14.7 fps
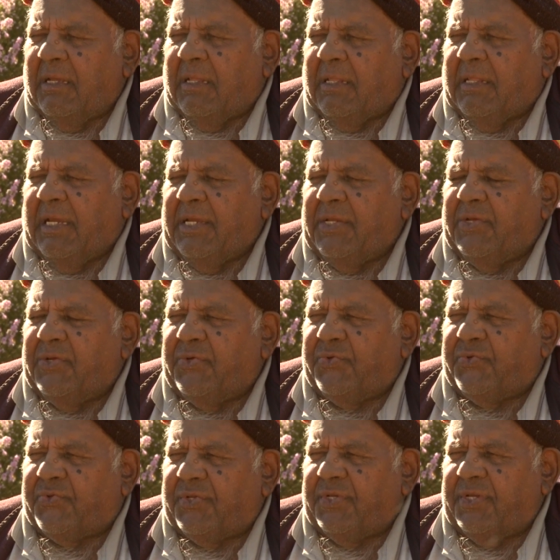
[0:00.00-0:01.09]
they
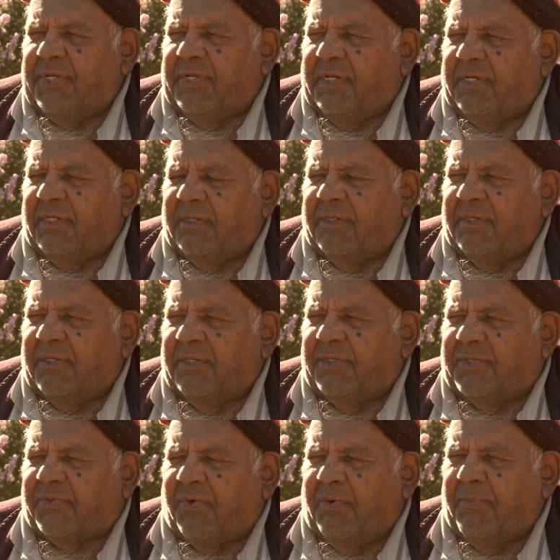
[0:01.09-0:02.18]
use the
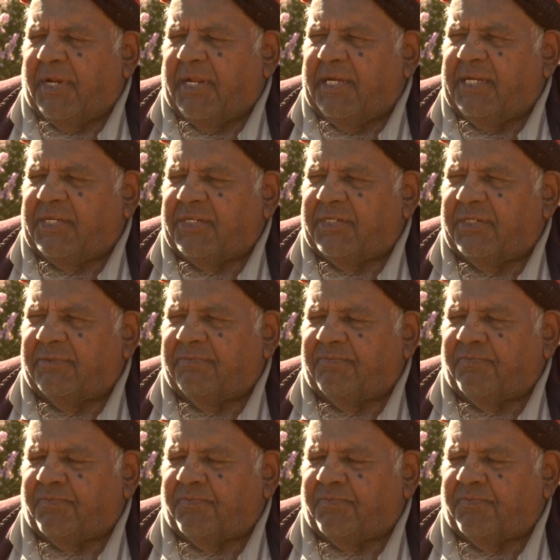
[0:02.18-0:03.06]
discriminatory